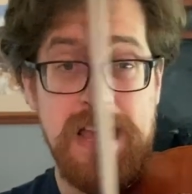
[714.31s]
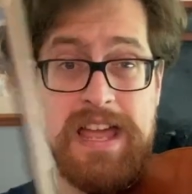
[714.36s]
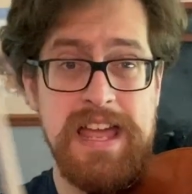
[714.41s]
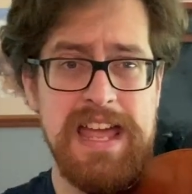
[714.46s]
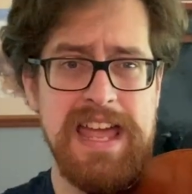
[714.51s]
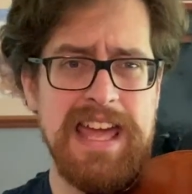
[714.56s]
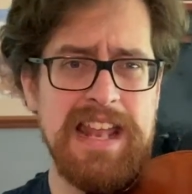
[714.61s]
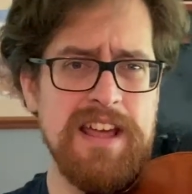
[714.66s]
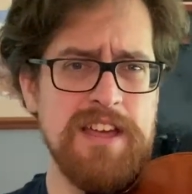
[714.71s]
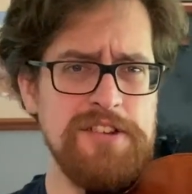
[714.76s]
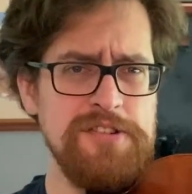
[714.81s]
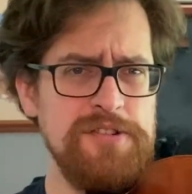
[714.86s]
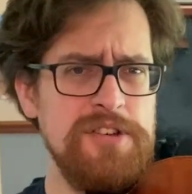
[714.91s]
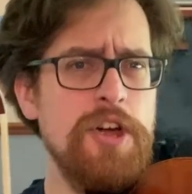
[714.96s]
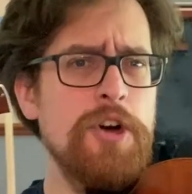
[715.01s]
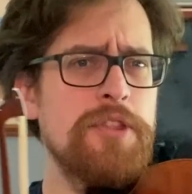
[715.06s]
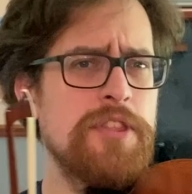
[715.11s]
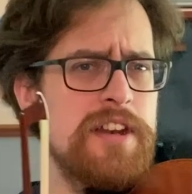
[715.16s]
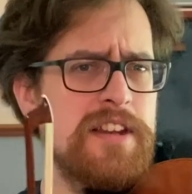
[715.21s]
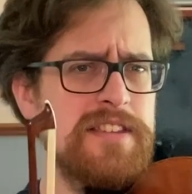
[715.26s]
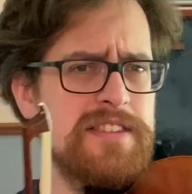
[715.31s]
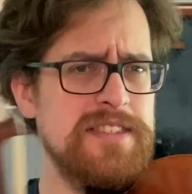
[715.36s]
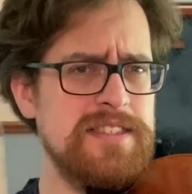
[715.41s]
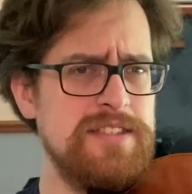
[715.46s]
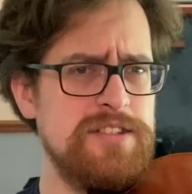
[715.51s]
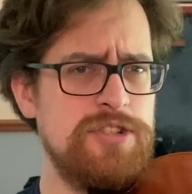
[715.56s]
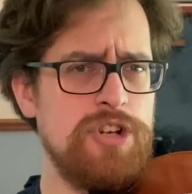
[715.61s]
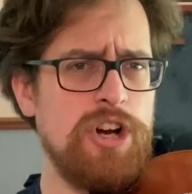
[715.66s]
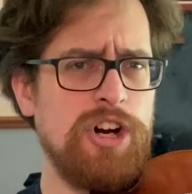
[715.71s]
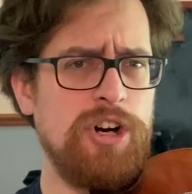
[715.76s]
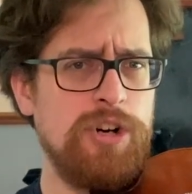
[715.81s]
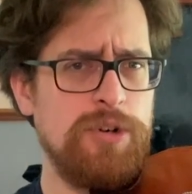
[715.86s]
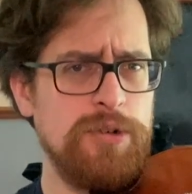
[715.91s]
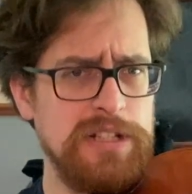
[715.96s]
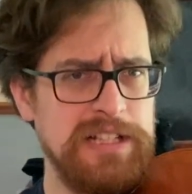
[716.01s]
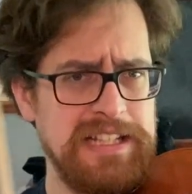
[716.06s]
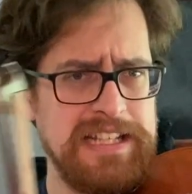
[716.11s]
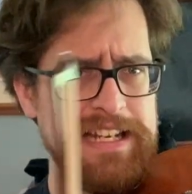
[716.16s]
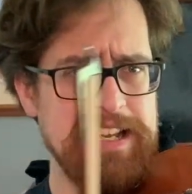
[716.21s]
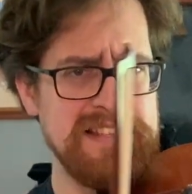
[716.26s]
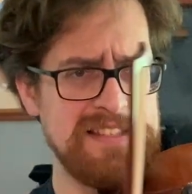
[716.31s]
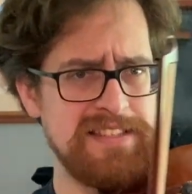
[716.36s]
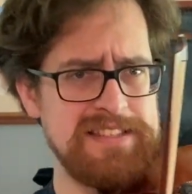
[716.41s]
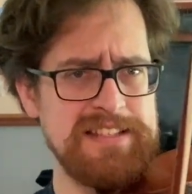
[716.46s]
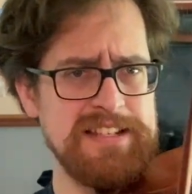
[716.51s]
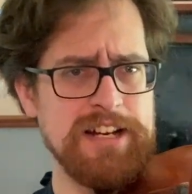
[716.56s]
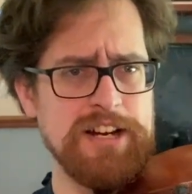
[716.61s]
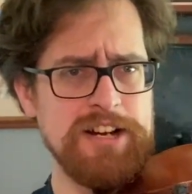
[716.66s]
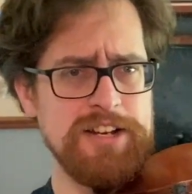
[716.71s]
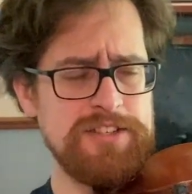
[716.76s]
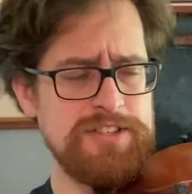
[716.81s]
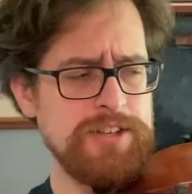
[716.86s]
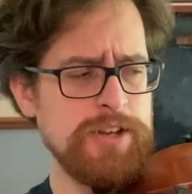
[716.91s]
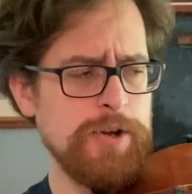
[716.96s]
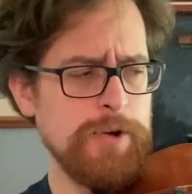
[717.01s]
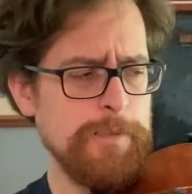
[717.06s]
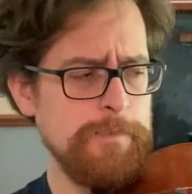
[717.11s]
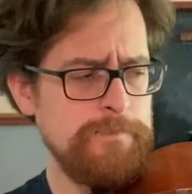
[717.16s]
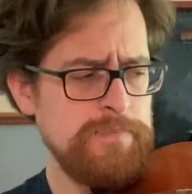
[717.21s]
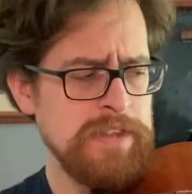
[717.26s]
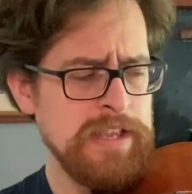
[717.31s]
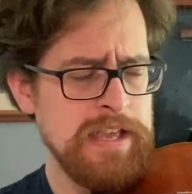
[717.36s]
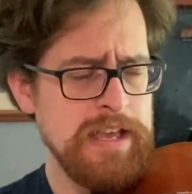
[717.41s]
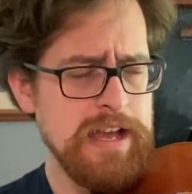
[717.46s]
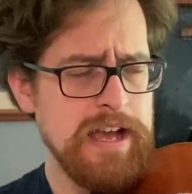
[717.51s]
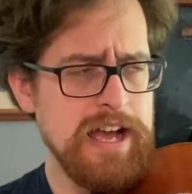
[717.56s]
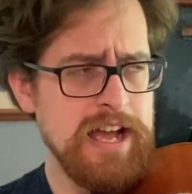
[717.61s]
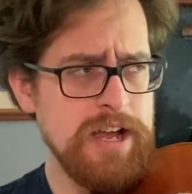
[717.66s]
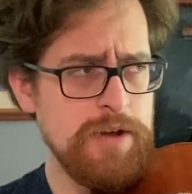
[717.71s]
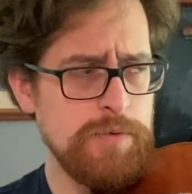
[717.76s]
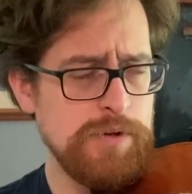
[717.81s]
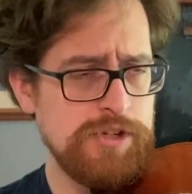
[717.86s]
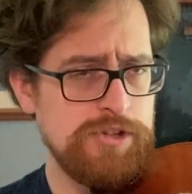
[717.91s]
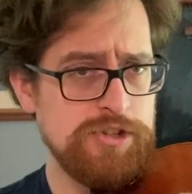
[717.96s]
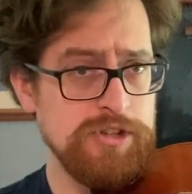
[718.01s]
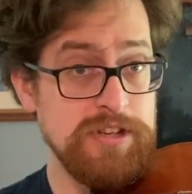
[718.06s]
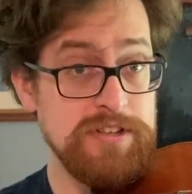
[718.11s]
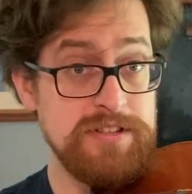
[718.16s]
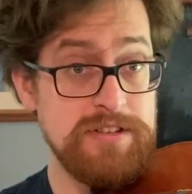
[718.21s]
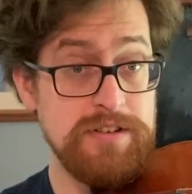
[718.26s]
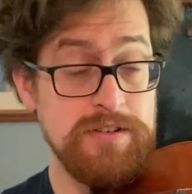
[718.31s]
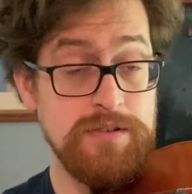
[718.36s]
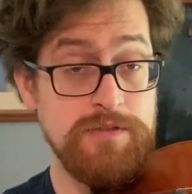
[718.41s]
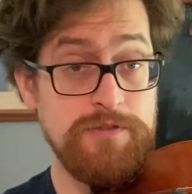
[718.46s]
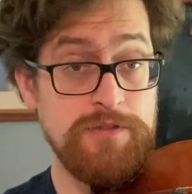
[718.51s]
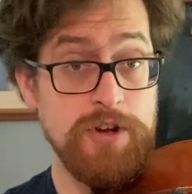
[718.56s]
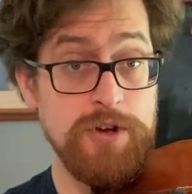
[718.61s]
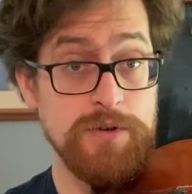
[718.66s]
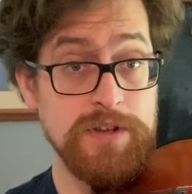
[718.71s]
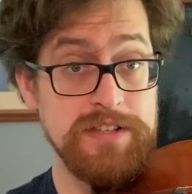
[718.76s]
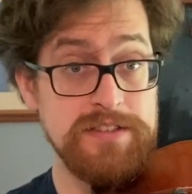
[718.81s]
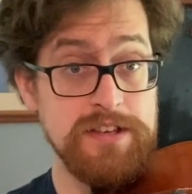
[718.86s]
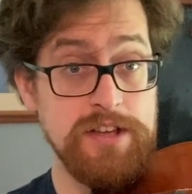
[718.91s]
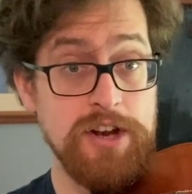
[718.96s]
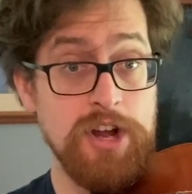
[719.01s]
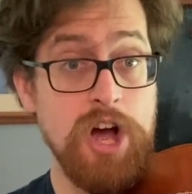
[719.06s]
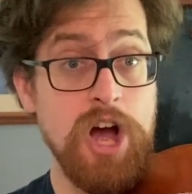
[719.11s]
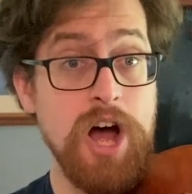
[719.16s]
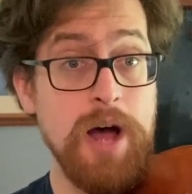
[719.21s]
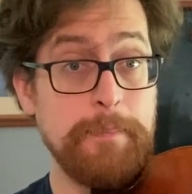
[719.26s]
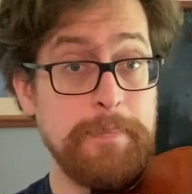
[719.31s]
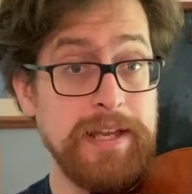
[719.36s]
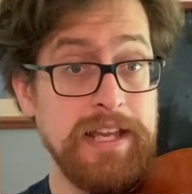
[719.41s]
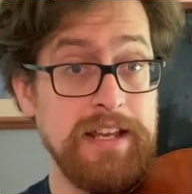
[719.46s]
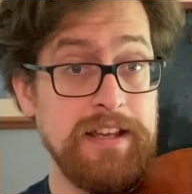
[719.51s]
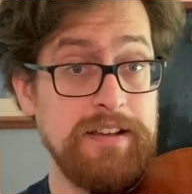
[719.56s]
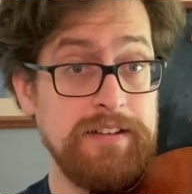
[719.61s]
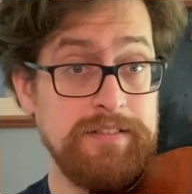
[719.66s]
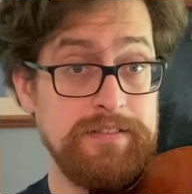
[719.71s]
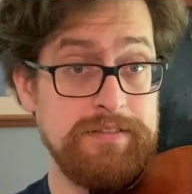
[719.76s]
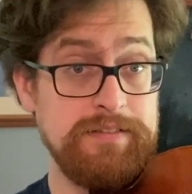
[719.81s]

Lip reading: And I don't know that it's totally necessary. So I would just focus on hopping